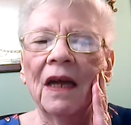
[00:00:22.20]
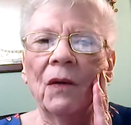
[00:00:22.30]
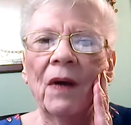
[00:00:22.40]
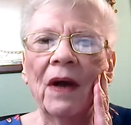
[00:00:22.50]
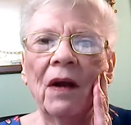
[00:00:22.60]

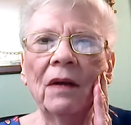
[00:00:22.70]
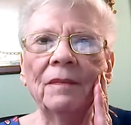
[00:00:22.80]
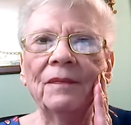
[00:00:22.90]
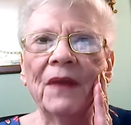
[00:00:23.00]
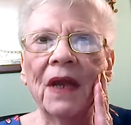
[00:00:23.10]

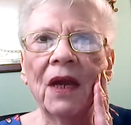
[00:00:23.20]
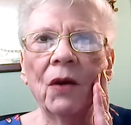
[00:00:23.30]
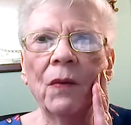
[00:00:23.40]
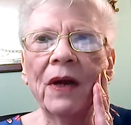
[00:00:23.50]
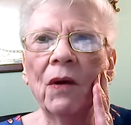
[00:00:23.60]
Well,
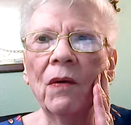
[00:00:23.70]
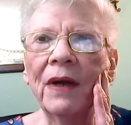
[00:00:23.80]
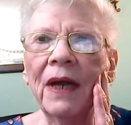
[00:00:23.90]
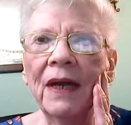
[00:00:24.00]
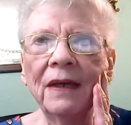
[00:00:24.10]
here we go
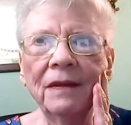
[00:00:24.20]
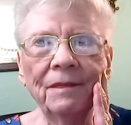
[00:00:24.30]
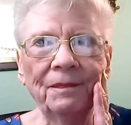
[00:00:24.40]
again.